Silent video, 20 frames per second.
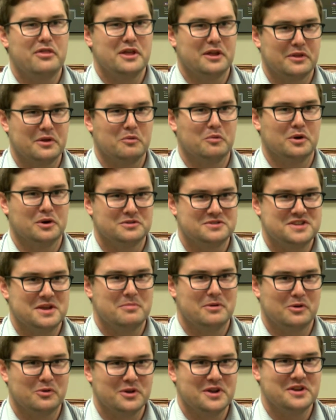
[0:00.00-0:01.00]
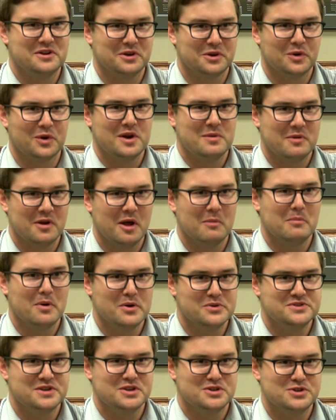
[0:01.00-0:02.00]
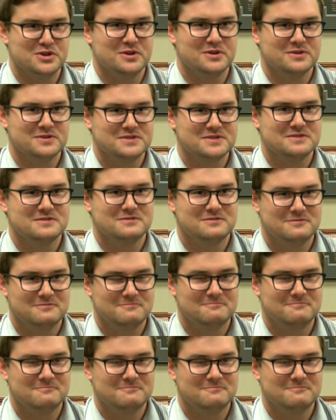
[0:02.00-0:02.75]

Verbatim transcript: think that we're typically in agreement on most issues. Yeah,